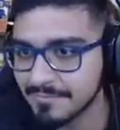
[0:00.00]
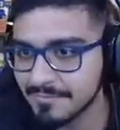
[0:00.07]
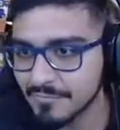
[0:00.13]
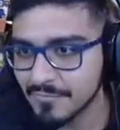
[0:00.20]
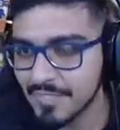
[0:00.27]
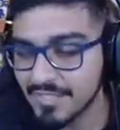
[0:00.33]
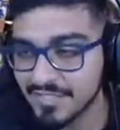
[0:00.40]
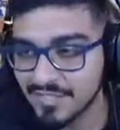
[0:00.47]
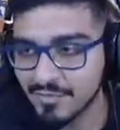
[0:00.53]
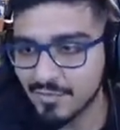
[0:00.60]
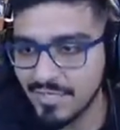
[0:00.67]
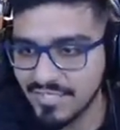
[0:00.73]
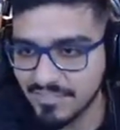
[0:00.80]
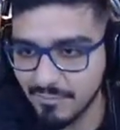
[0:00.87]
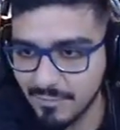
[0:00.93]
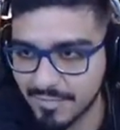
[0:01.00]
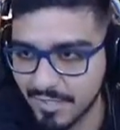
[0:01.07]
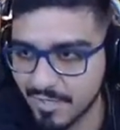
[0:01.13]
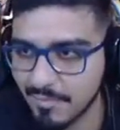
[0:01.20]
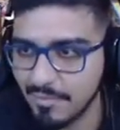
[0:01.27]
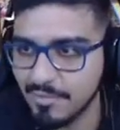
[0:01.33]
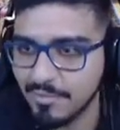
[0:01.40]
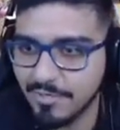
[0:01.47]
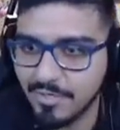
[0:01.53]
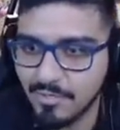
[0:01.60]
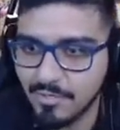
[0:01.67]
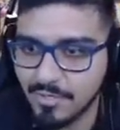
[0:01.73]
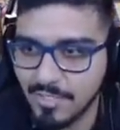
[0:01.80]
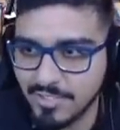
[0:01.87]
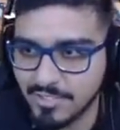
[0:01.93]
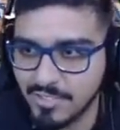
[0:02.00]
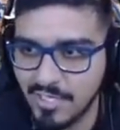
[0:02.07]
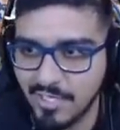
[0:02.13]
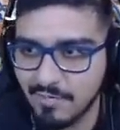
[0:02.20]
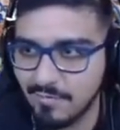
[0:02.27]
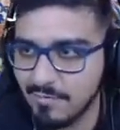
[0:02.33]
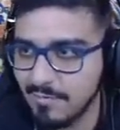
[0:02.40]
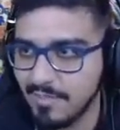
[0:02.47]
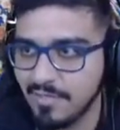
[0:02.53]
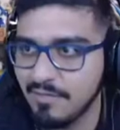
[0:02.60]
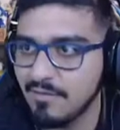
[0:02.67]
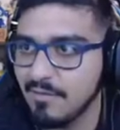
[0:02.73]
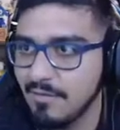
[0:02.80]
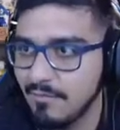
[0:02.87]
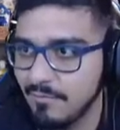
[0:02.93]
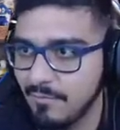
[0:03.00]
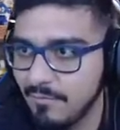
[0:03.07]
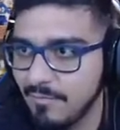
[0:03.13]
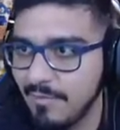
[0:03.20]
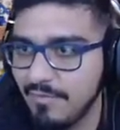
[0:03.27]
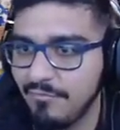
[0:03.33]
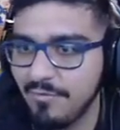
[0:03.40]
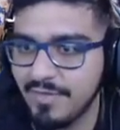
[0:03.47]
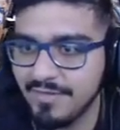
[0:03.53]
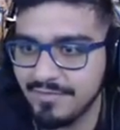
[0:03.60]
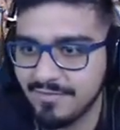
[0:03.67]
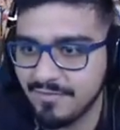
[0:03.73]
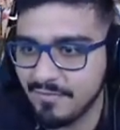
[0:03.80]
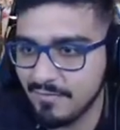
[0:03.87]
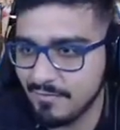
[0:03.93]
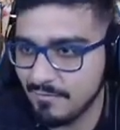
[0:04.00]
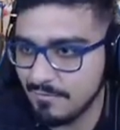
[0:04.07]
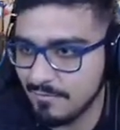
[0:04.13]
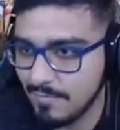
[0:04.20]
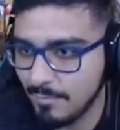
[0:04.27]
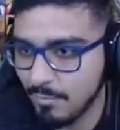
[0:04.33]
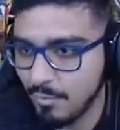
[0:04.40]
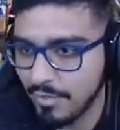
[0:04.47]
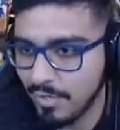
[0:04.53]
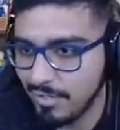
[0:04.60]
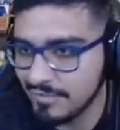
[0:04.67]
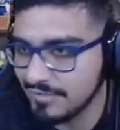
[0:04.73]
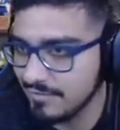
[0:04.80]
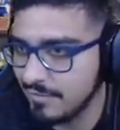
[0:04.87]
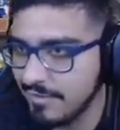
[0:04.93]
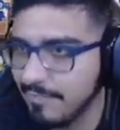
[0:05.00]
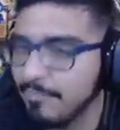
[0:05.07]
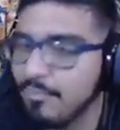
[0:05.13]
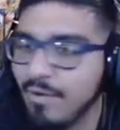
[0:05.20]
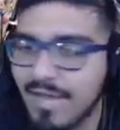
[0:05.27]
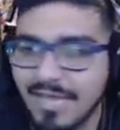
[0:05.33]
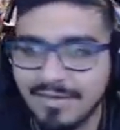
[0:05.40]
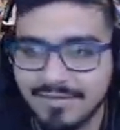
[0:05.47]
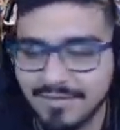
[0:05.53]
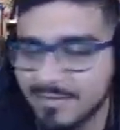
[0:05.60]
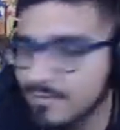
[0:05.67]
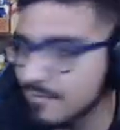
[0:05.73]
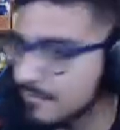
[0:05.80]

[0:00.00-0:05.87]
That's crazy. We were talking about Ludicolo yesterday with my with my friends. a boy Ocelot and Brandon.